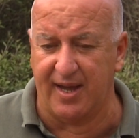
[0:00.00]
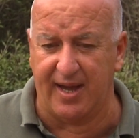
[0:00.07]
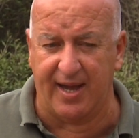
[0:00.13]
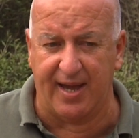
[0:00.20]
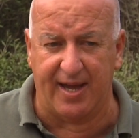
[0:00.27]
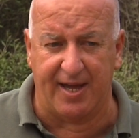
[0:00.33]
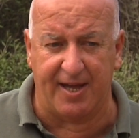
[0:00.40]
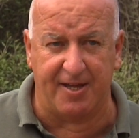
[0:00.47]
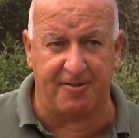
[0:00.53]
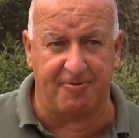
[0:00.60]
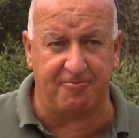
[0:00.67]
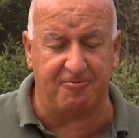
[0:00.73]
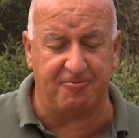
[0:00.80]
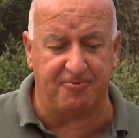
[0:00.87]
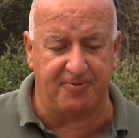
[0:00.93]

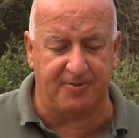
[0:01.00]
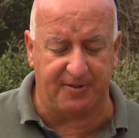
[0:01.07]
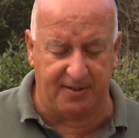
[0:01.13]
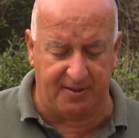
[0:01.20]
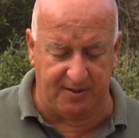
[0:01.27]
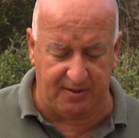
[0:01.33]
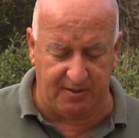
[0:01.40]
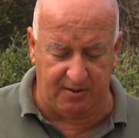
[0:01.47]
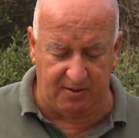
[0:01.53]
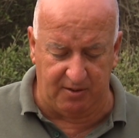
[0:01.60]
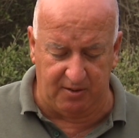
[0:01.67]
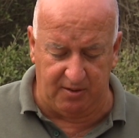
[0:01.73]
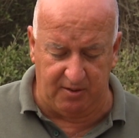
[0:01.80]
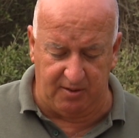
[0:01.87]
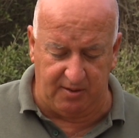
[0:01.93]
and,
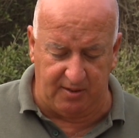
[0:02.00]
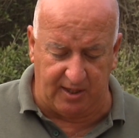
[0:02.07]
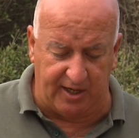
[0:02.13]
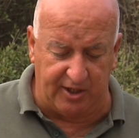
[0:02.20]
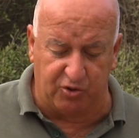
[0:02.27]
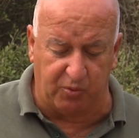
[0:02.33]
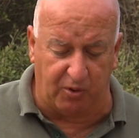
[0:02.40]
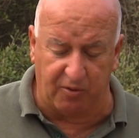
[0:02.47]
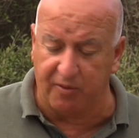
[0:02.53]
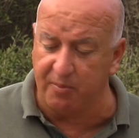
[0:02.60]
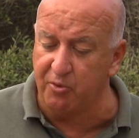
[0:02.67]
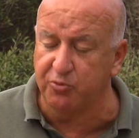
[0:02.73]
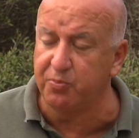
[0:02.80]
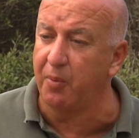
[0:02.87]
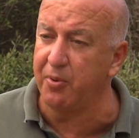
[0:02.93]
and it's one of the
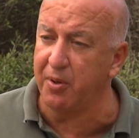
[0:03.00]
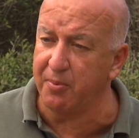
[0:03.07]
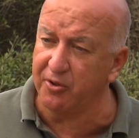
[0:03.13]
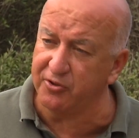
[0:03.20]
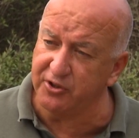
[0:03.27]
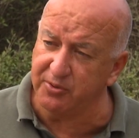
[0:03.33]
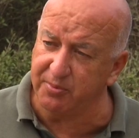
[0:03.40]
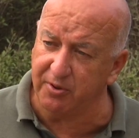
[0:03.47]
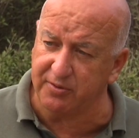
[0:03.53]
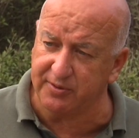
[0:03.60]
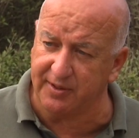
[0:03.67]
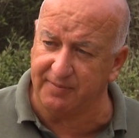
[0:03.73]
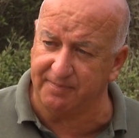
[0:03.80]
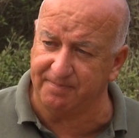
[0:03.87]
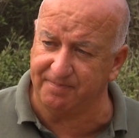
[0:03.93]
most popular birds in
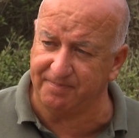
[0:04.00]
Gibraltar.